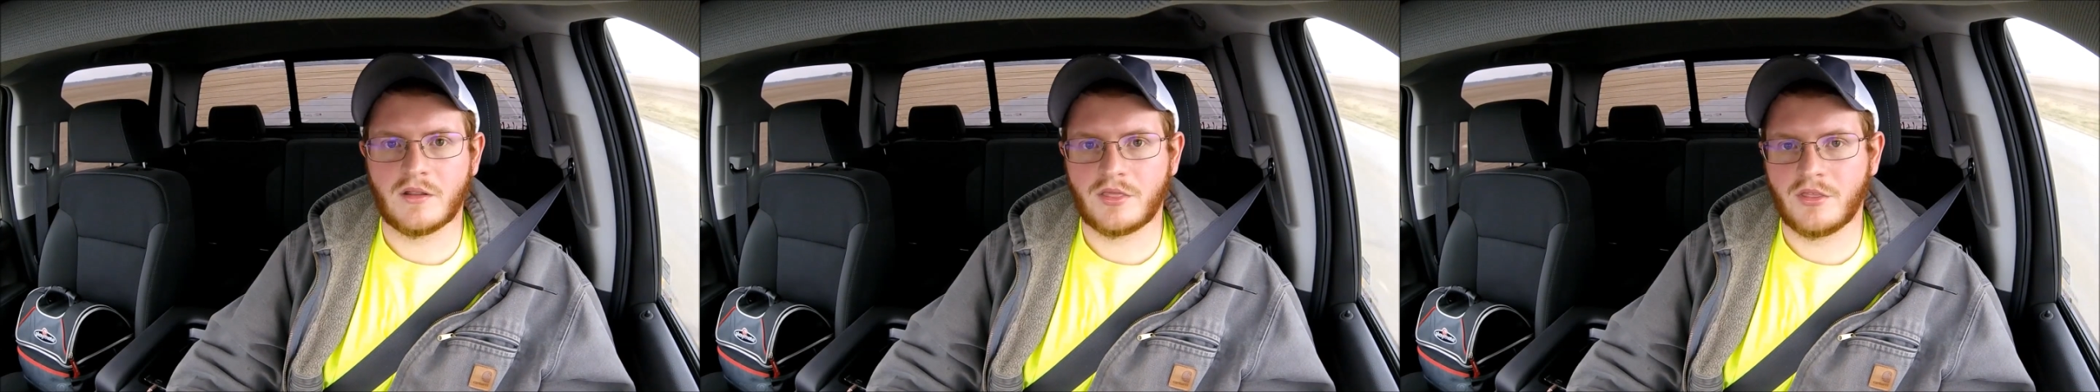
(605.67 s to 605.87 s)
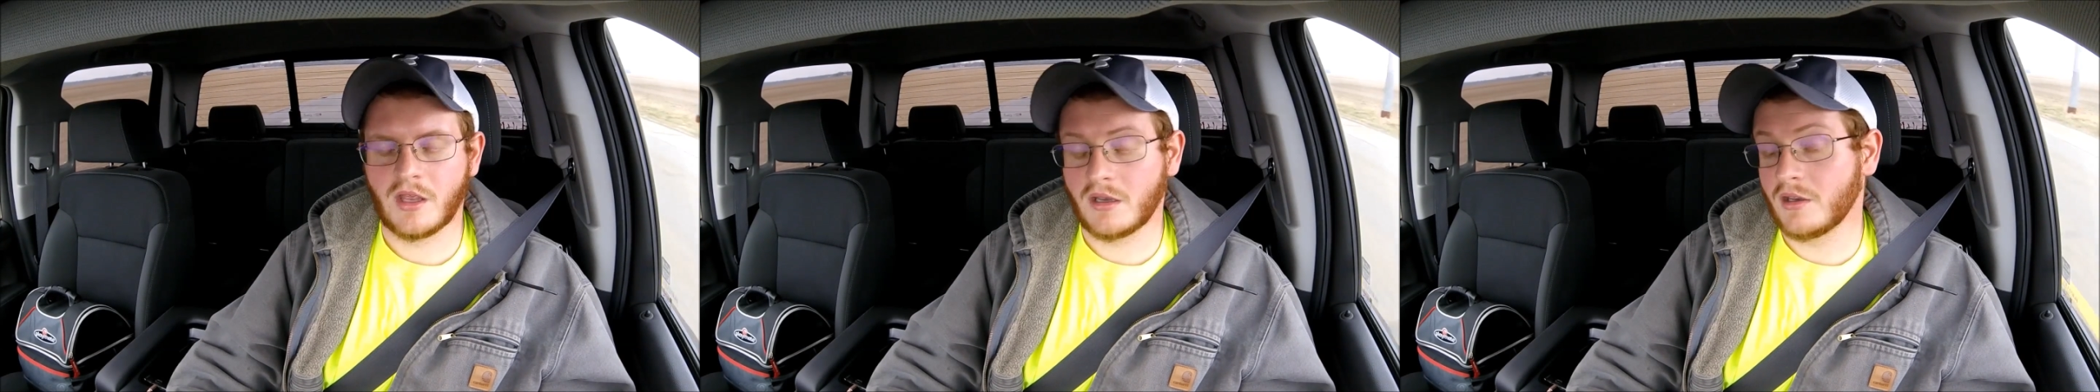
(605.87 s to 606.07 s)

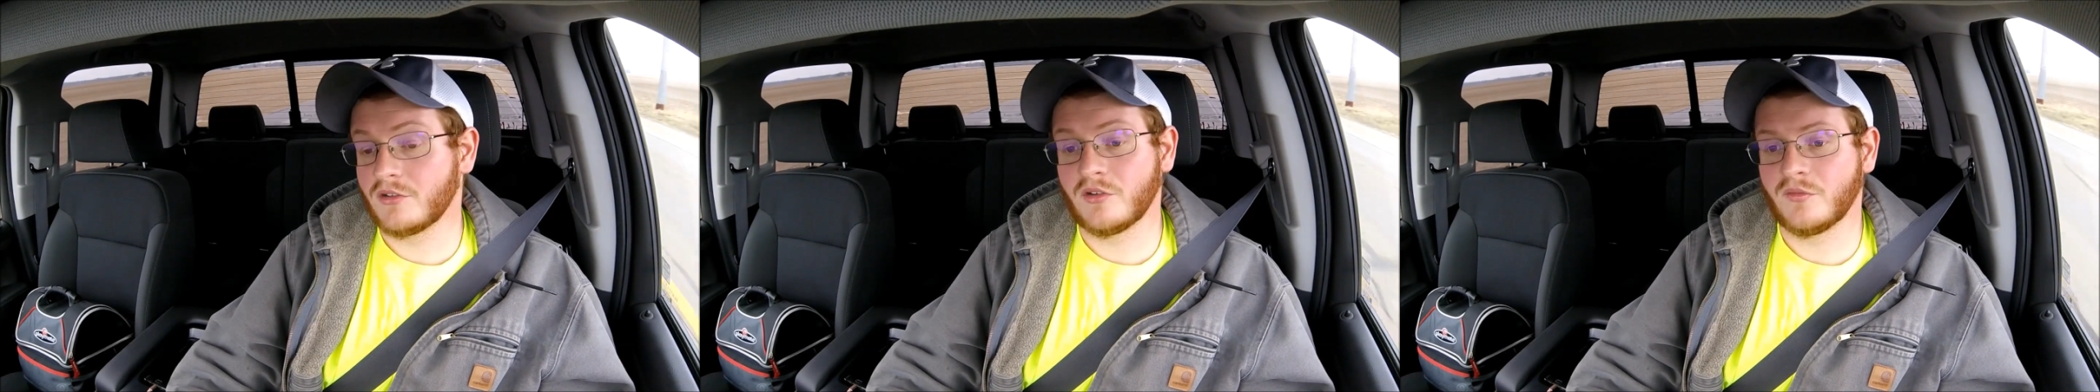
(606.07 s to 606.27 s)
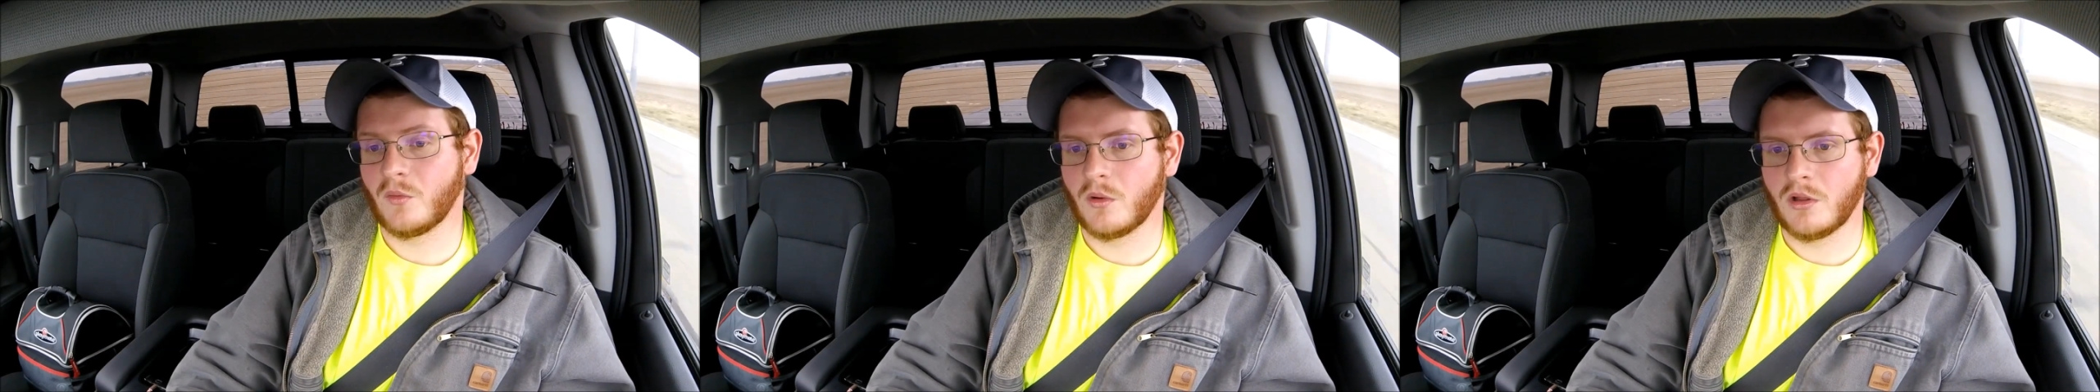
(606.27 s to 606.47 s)

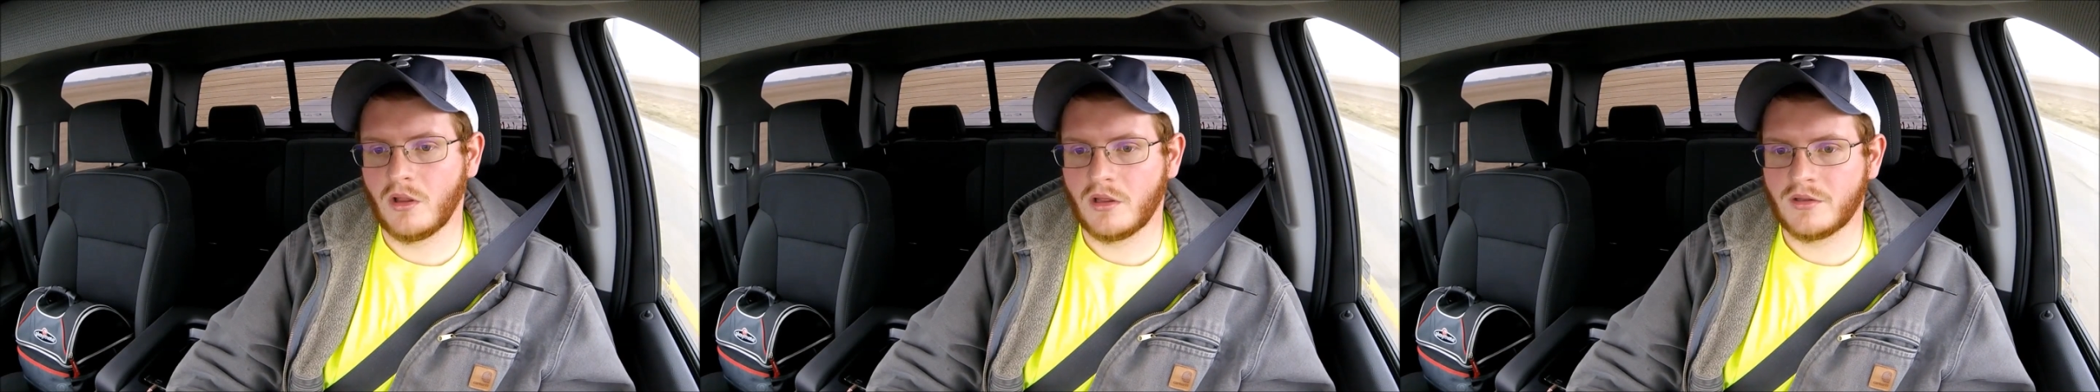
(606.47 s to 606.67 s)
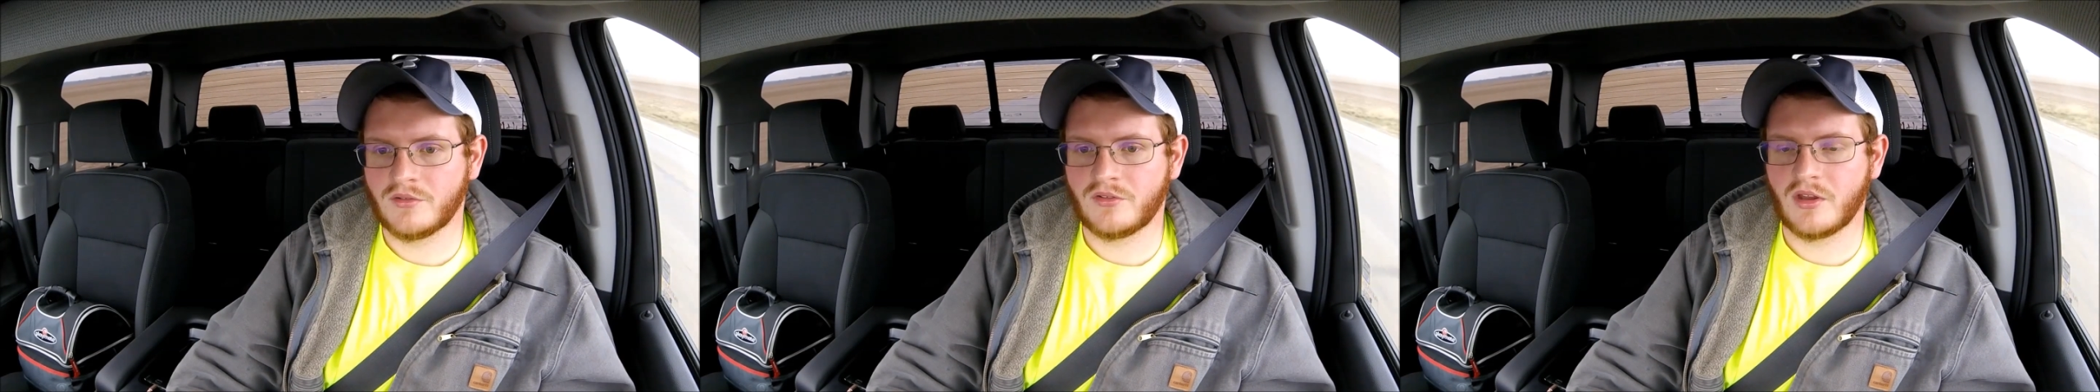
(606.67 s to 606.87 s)
thickness of
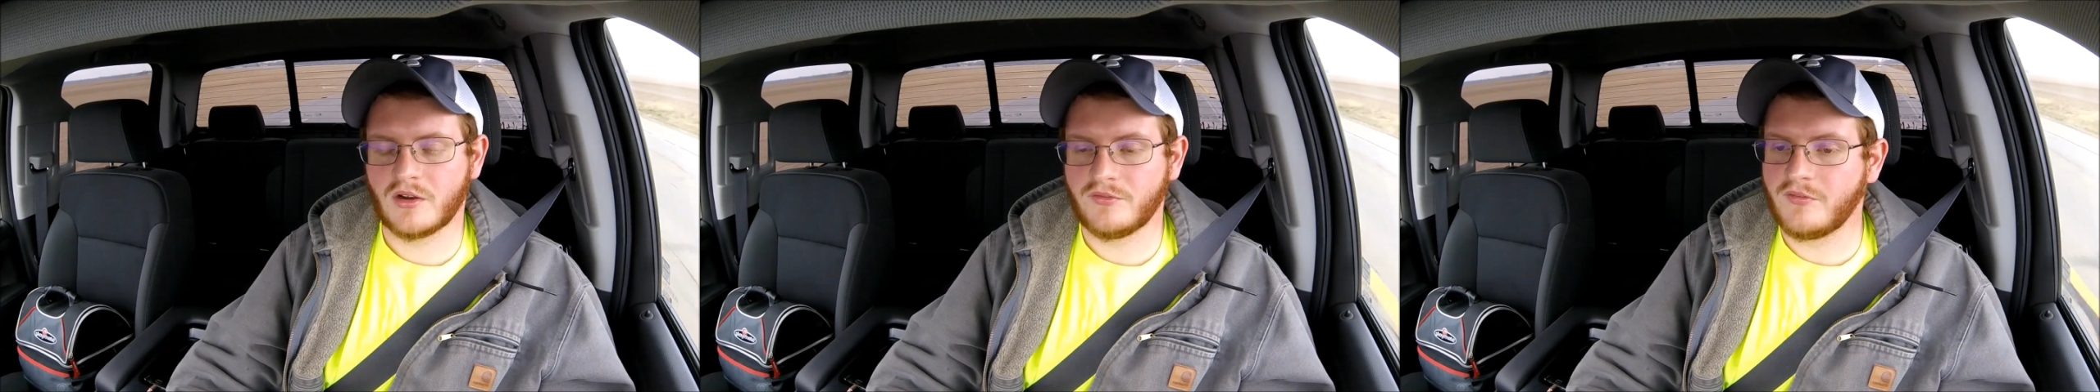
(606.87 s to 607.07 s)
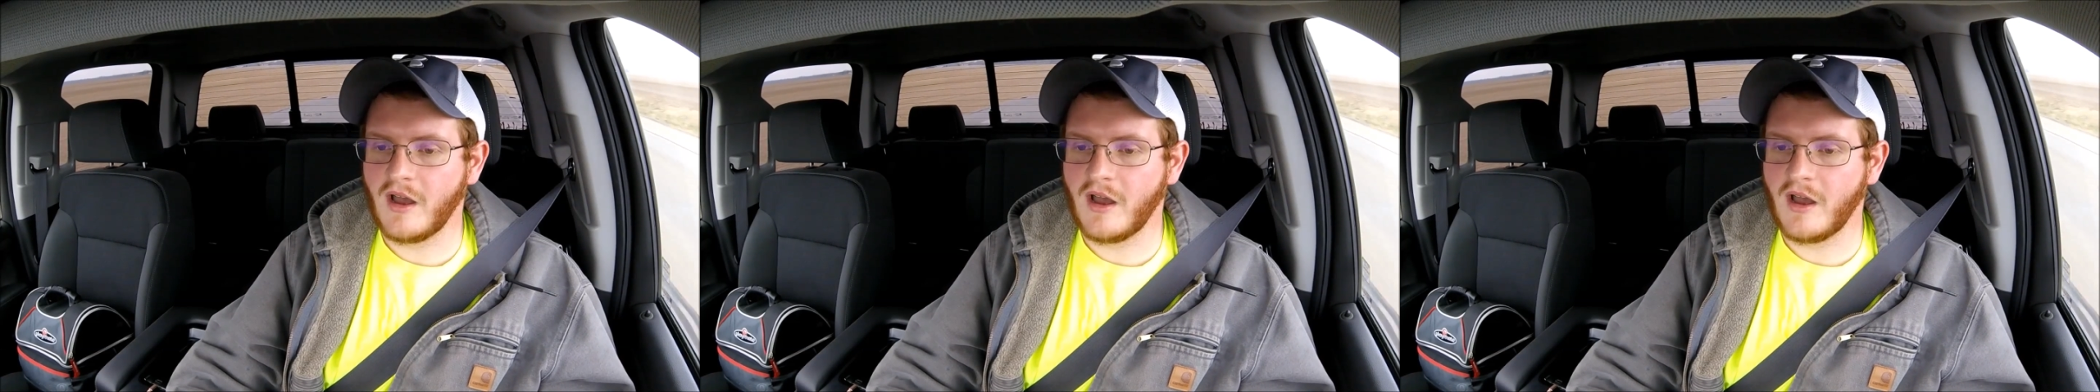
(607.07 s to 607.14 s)
oil. Instead of